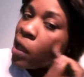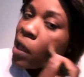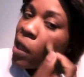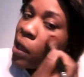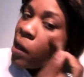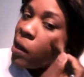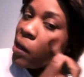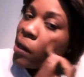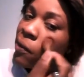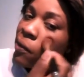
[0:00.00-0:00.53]

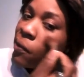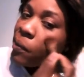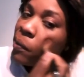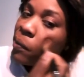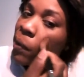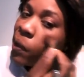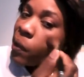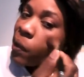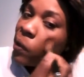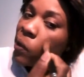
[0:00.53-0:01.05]
and if I'm
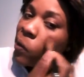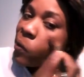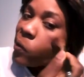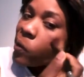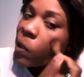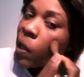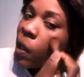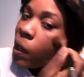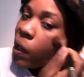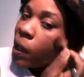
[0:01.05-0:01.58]
gonna do
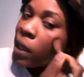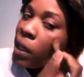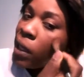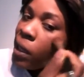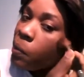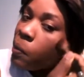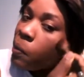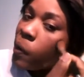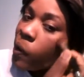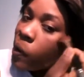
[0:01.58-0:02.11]
that, I
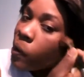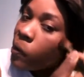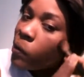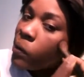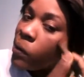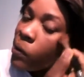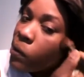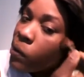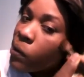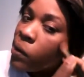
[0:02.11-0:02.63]
keep it
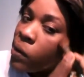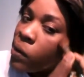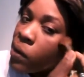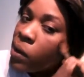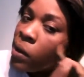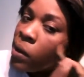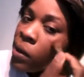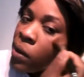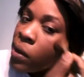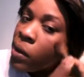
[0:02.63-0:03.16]

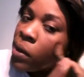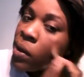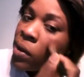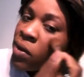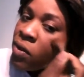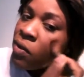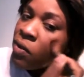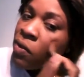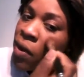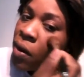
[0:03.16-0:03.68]

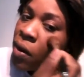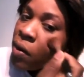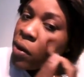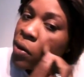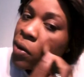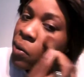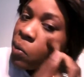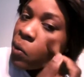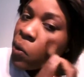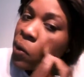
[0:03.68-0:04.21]
very
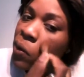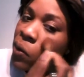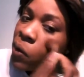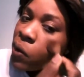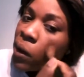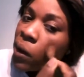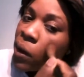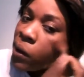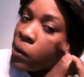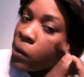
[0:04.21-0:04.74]
small
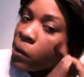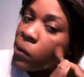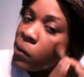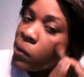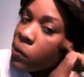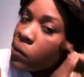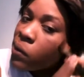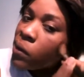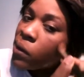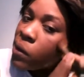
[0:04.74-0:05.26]

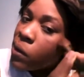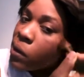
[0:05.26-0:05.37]
circles.